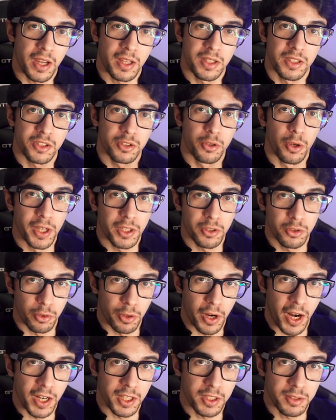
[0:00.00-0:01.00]
and is going to
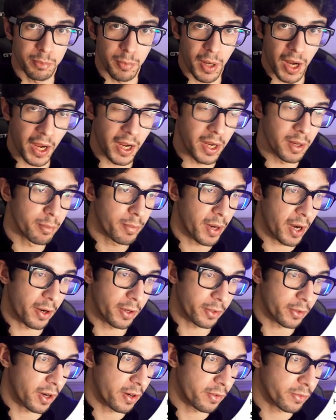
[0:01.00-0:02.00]
write my
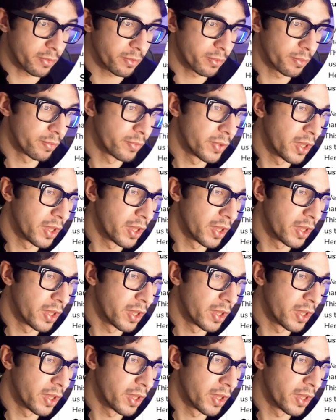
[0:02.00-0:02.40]
paragraph.